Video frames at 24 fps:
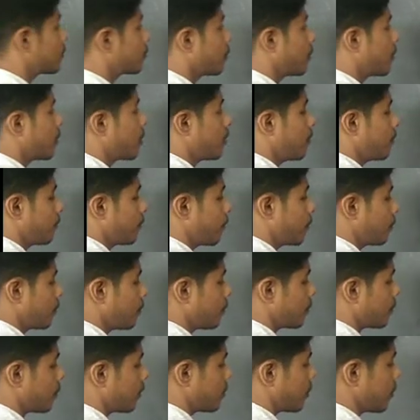way, if
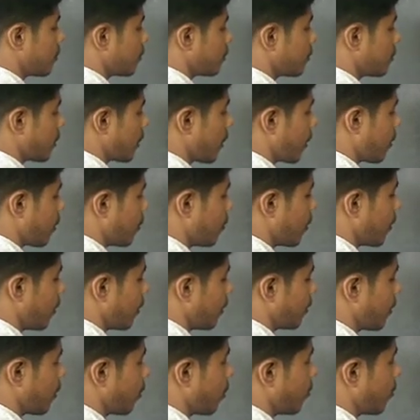you check out the
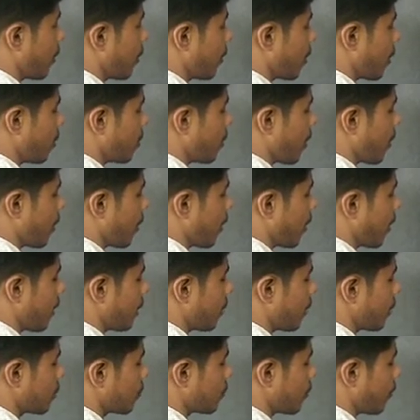numerator part,
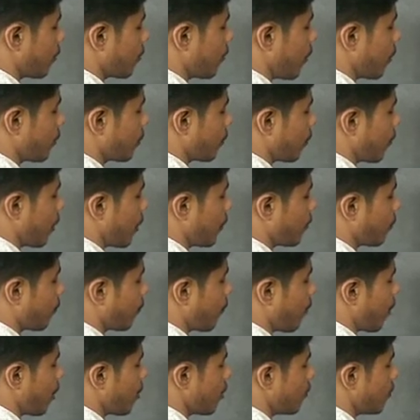then this one we have to write
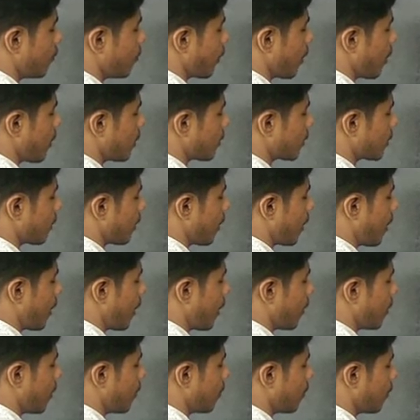1 plus
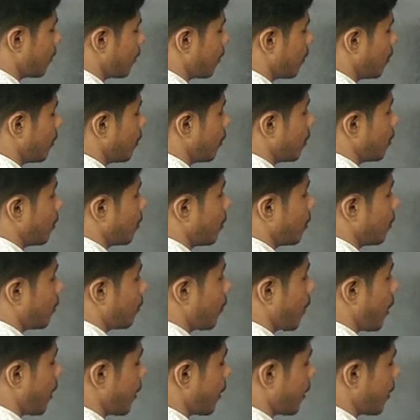I
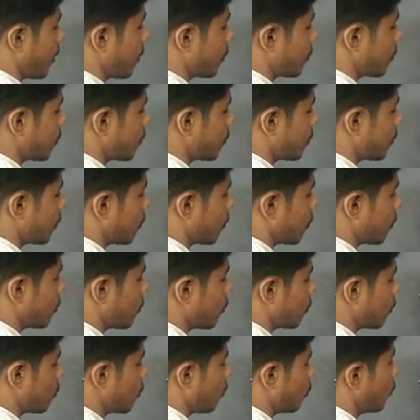minus
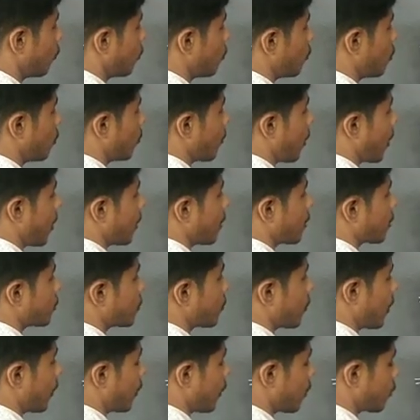2 minus
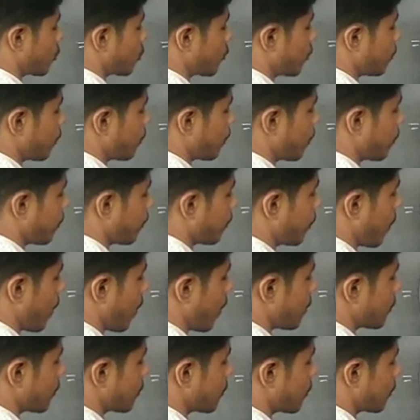minus
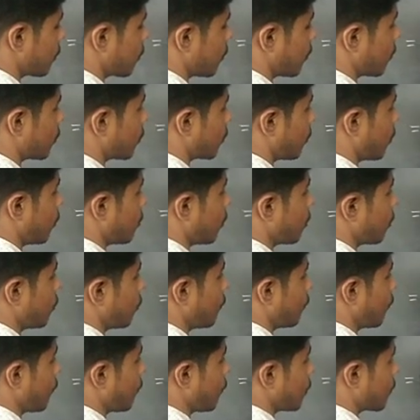plus, so 2
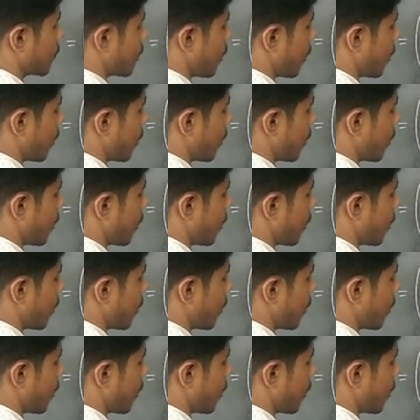4s